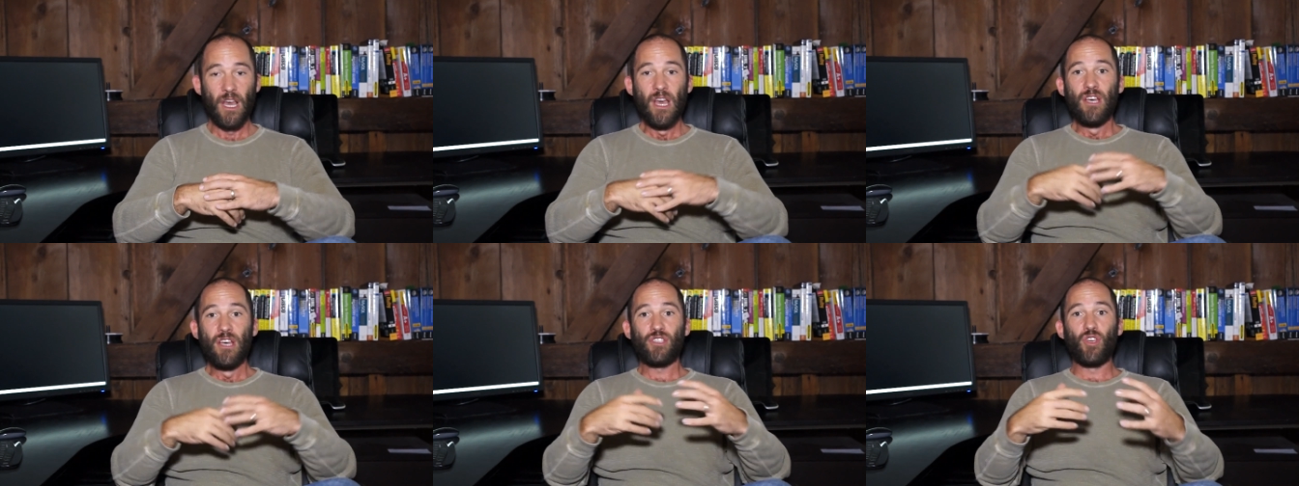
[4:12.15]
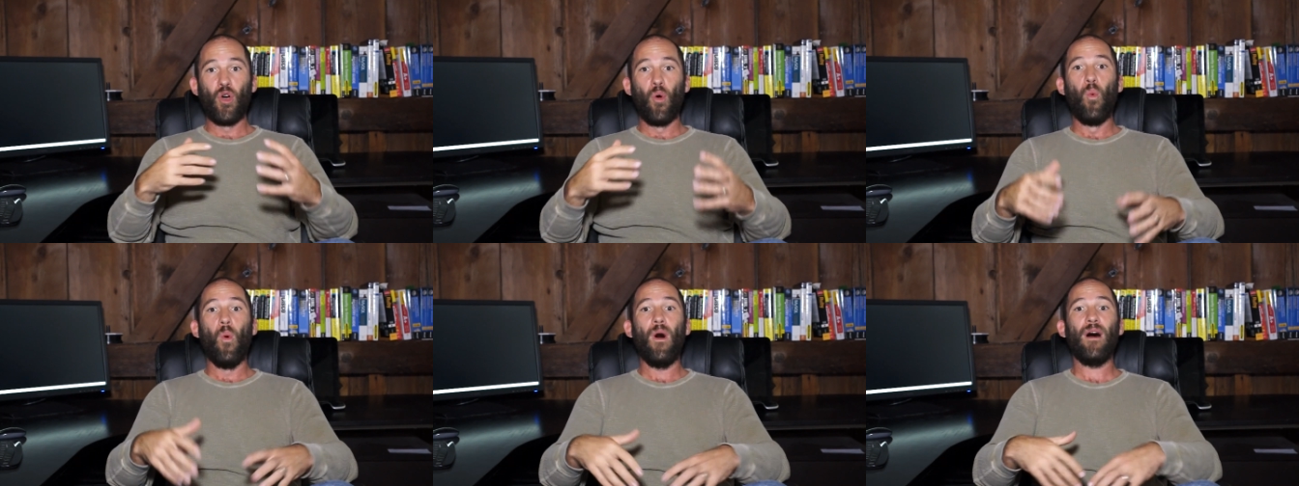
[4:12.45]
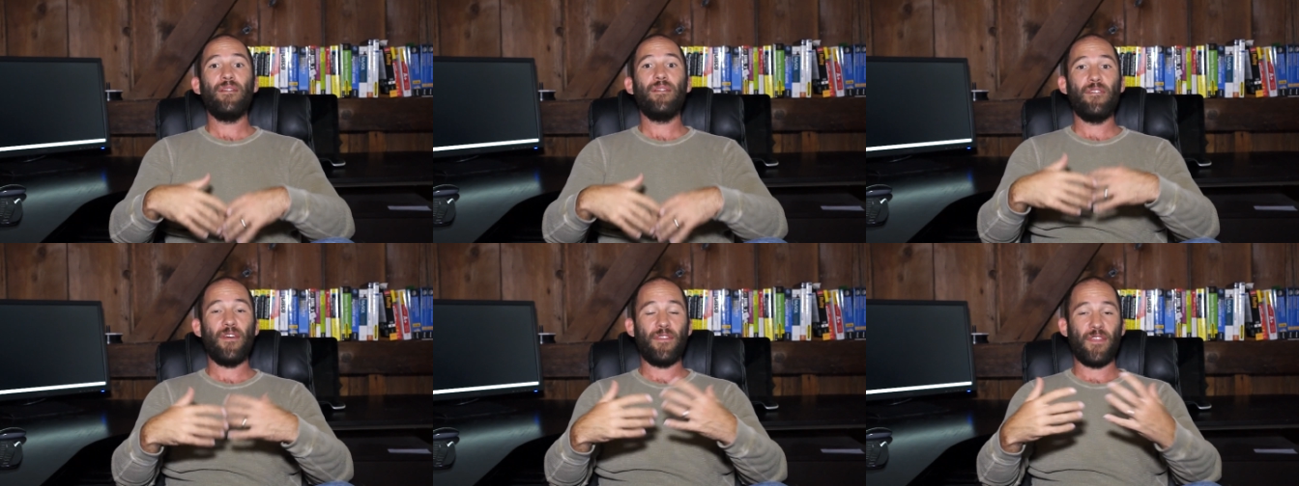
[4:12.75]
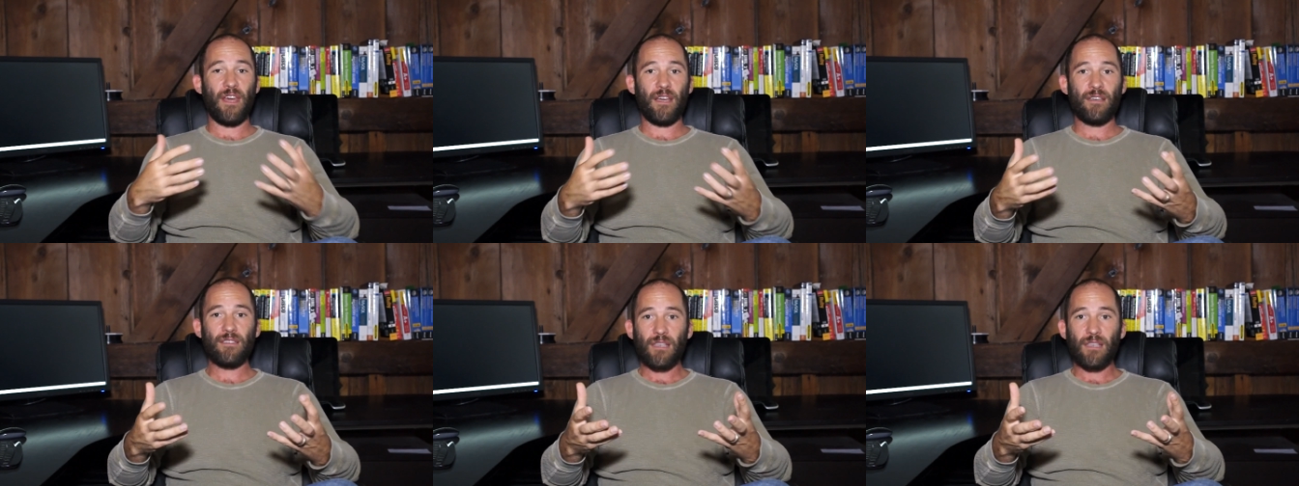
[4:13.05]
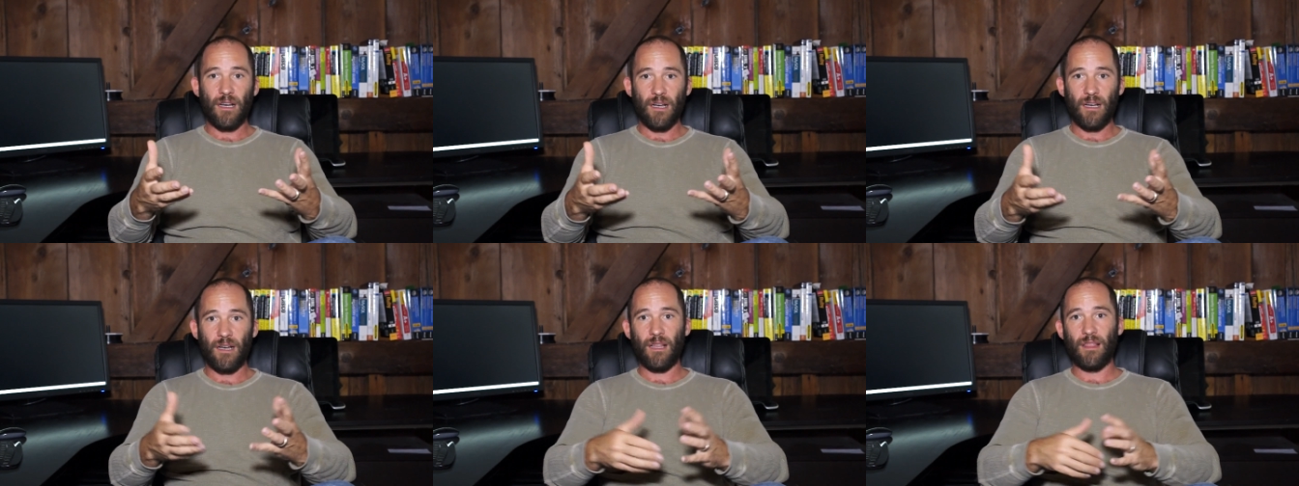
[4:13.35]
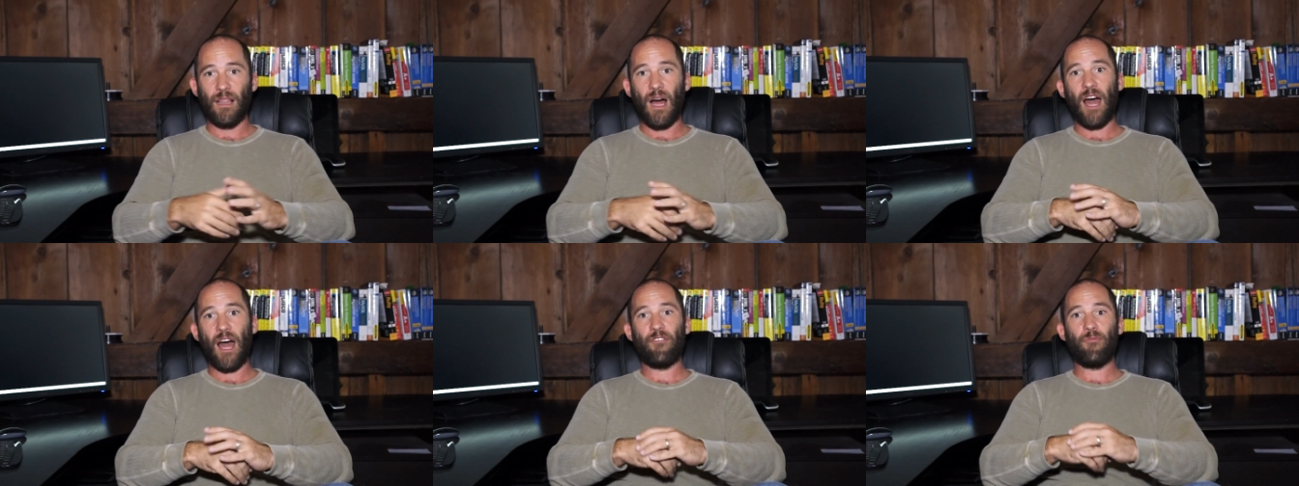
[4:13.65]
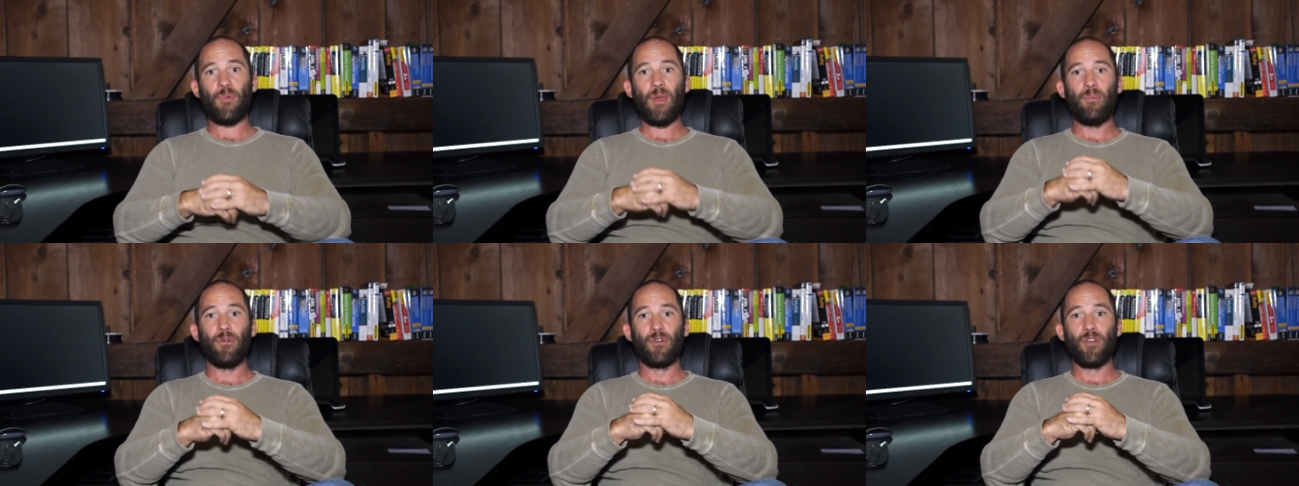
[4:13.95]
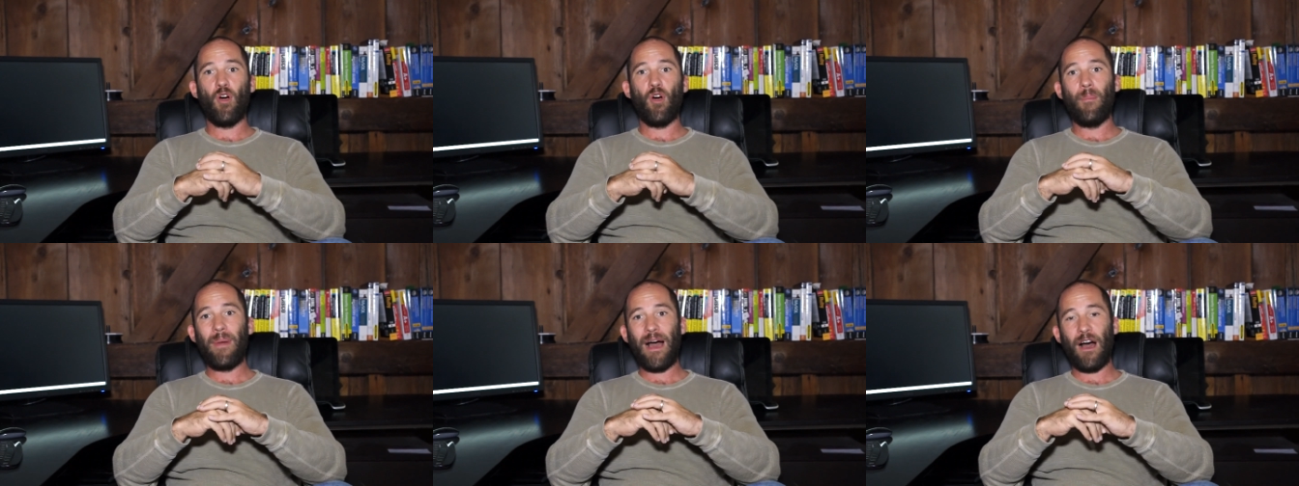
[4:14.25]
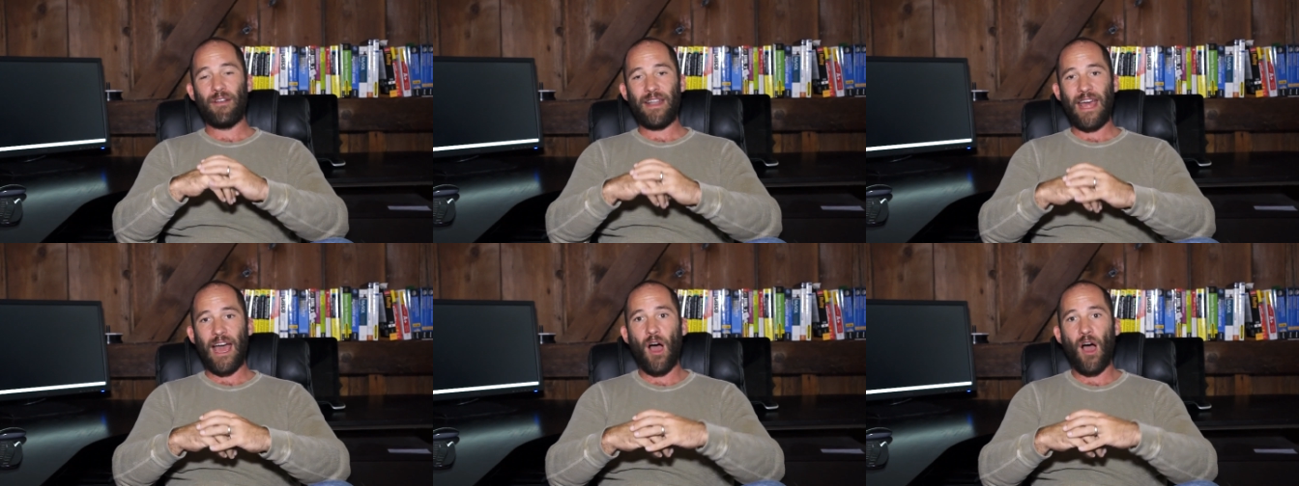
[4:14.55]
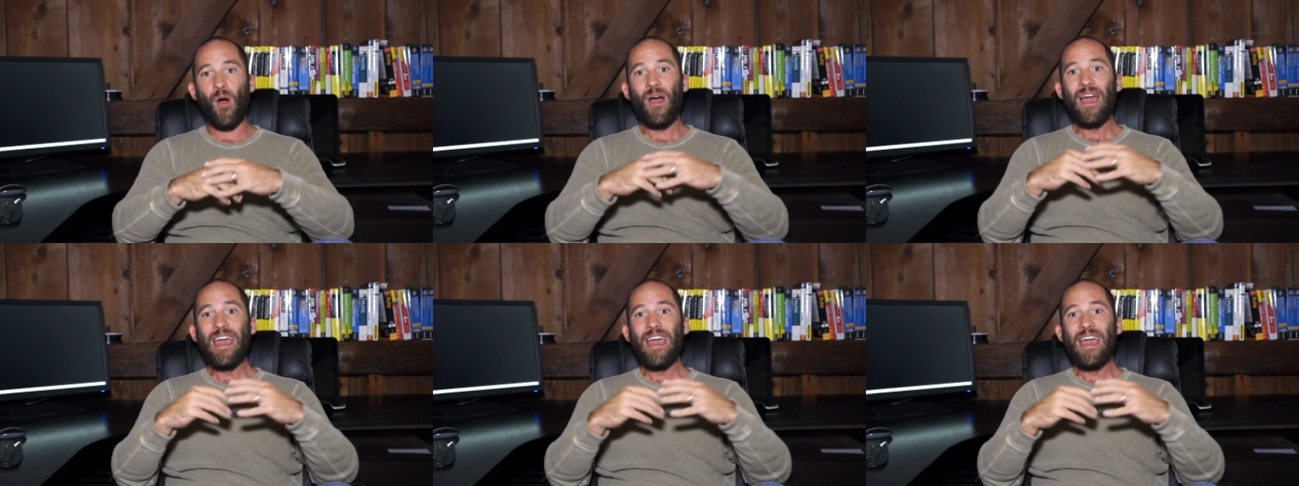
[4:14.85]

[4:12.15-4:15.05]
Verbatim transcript: So one of the things a, a lot of people know about now